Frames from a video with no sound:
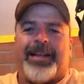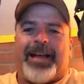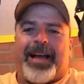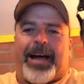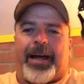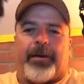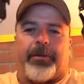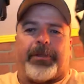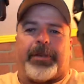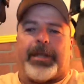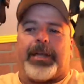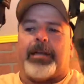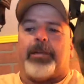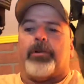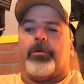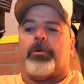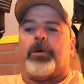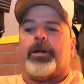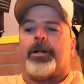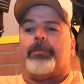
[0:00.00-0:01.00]
don't think
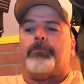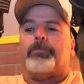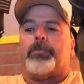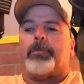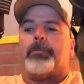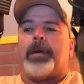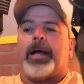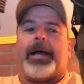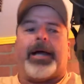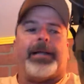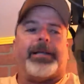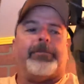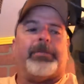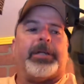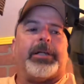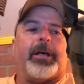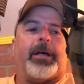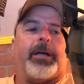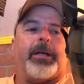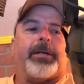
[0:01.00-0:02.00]
either one of them are bad, to
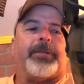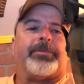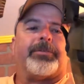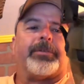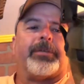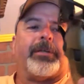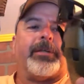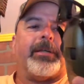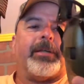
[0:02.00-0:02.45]
be honest.